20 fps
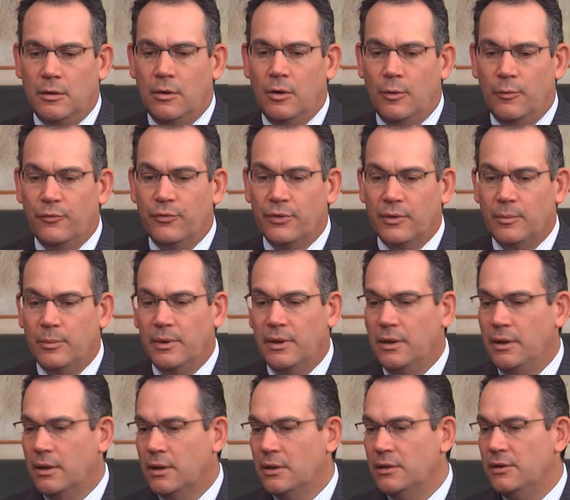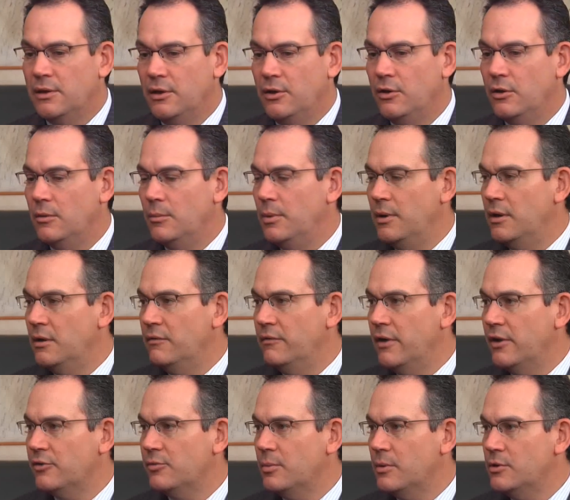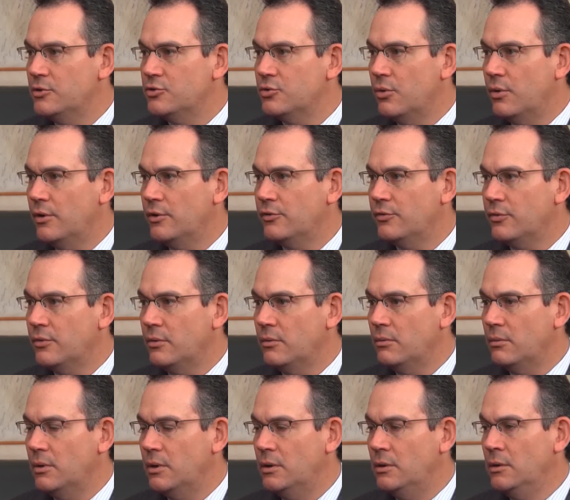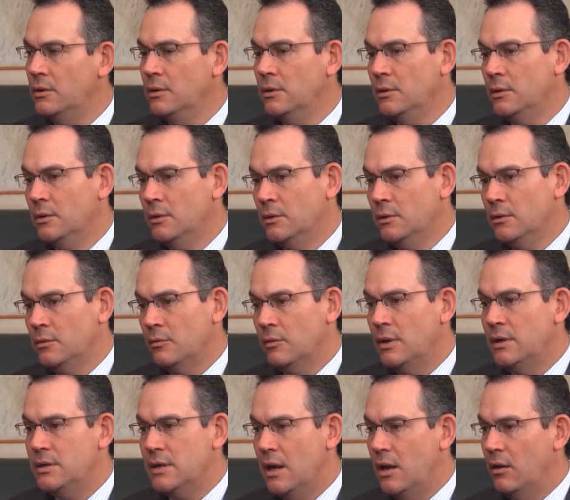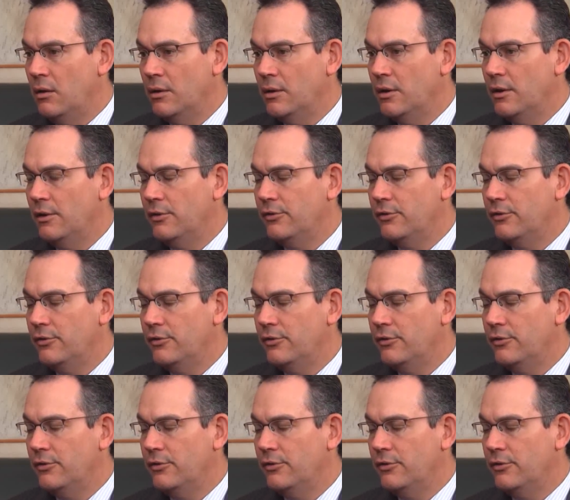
hopefully continue to be an investment of choice for retail and